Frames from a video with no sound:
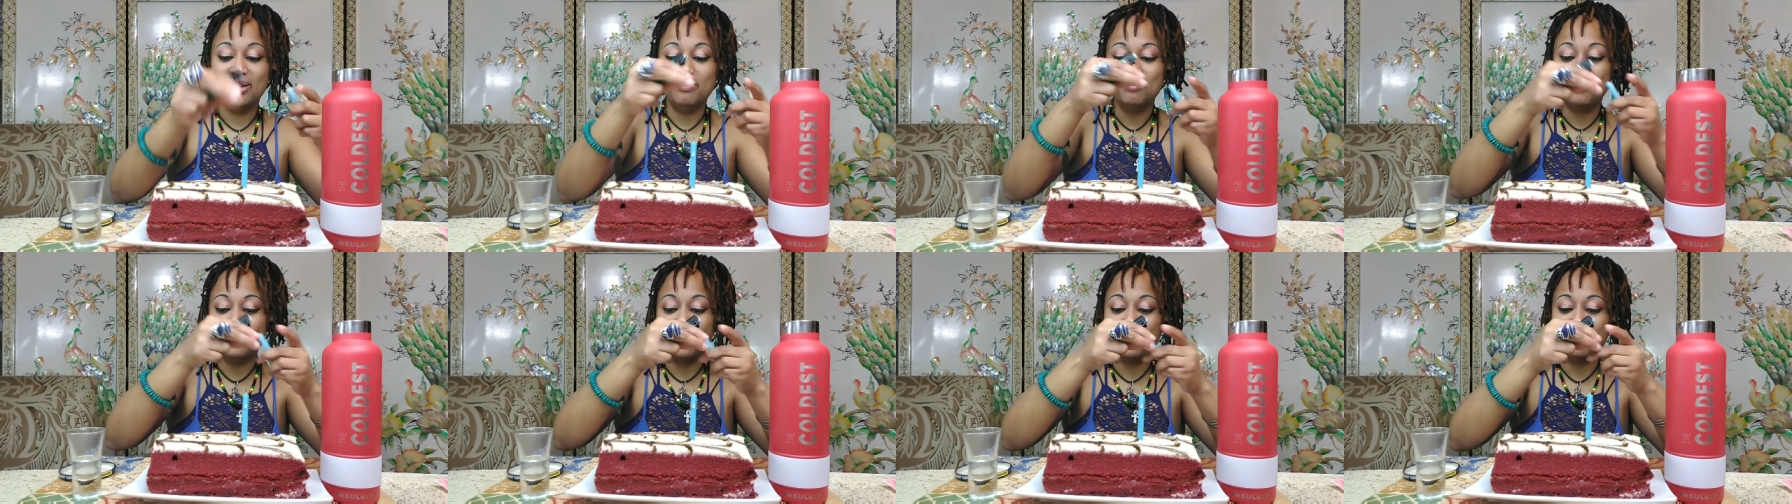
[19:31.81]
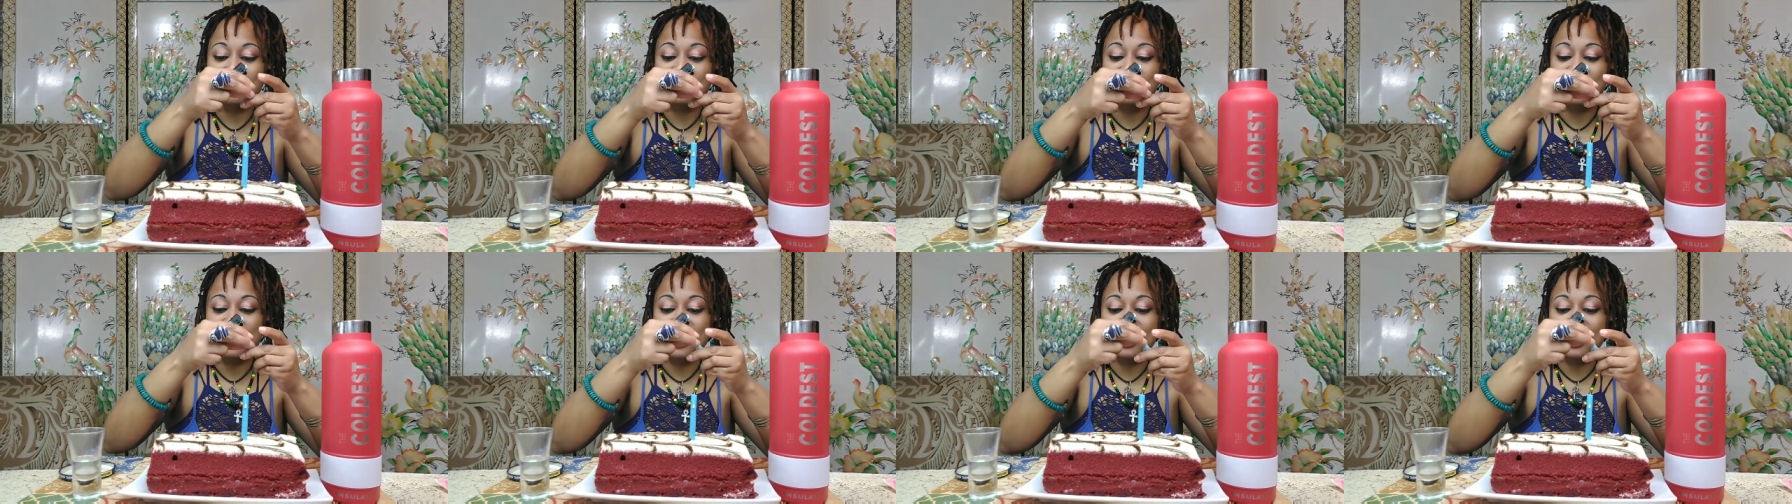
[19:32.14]

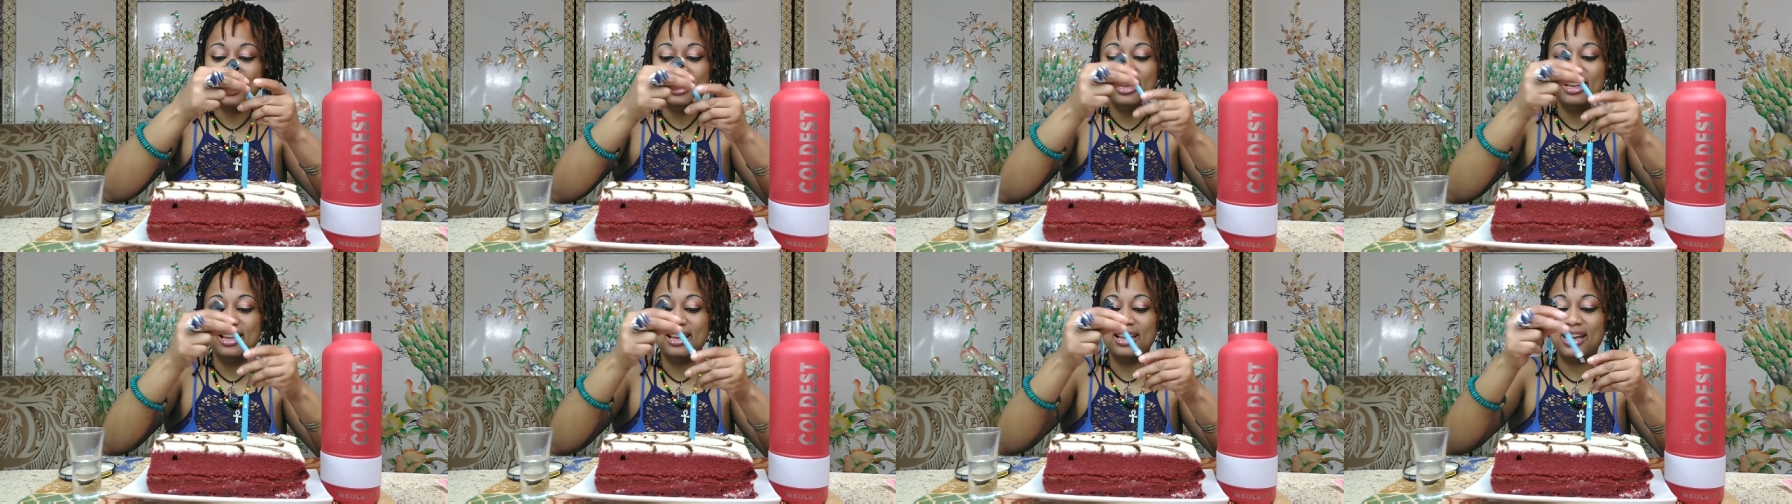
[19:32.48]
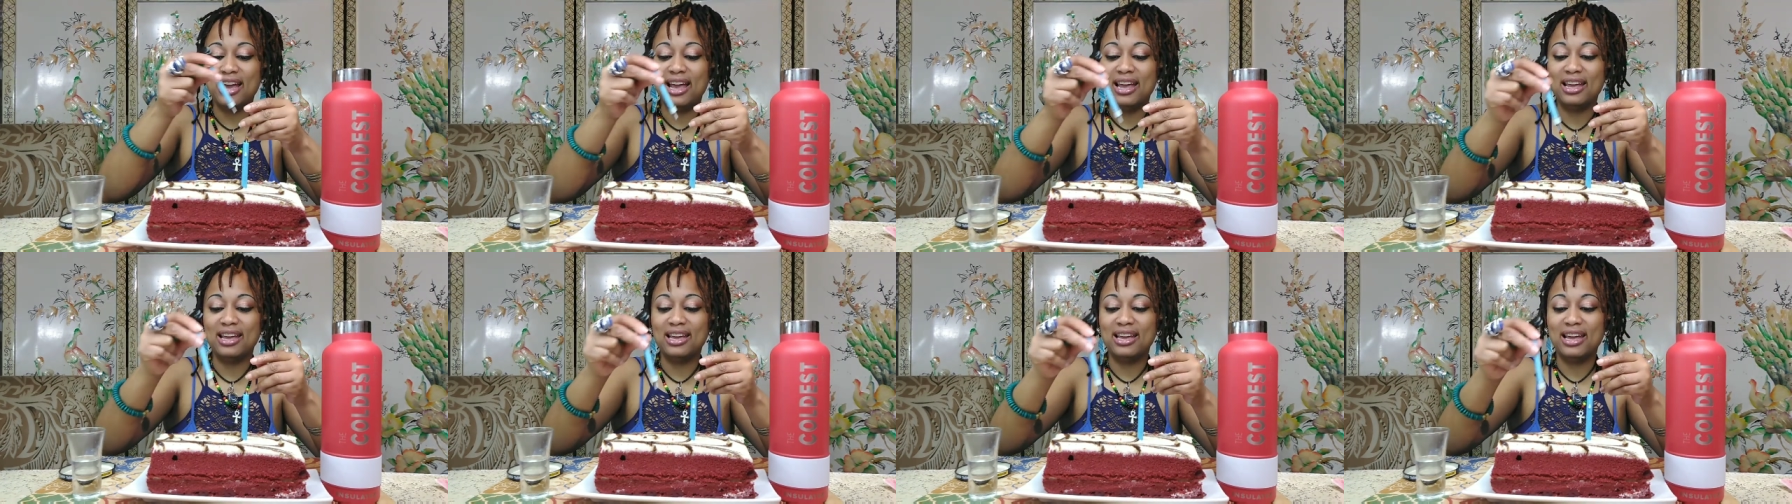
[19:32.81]
birthday
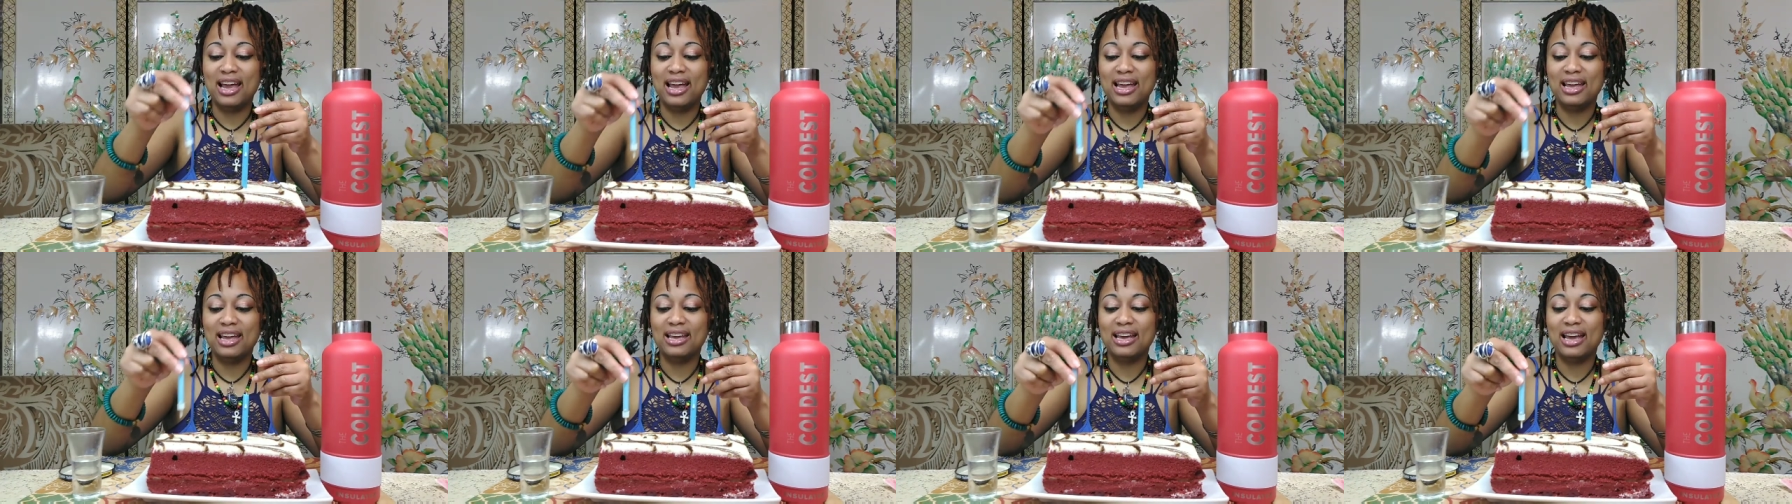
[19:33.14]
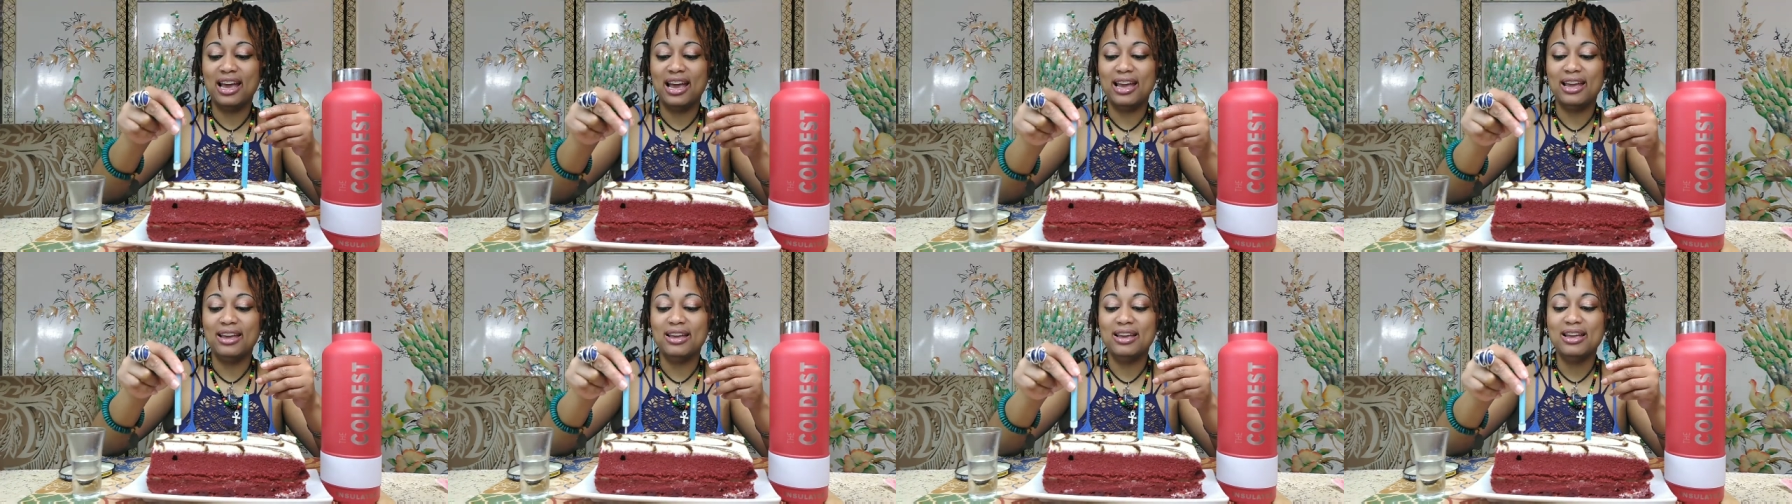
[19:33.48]
cake, cake,
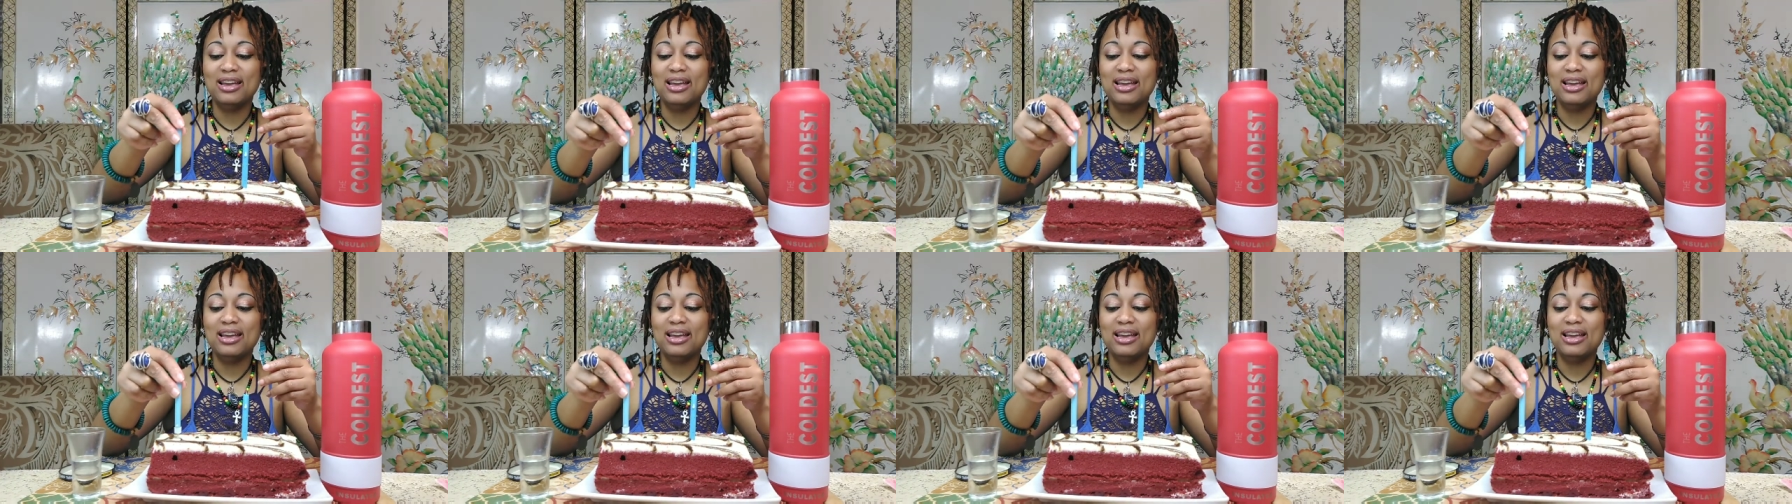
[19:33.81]
cake.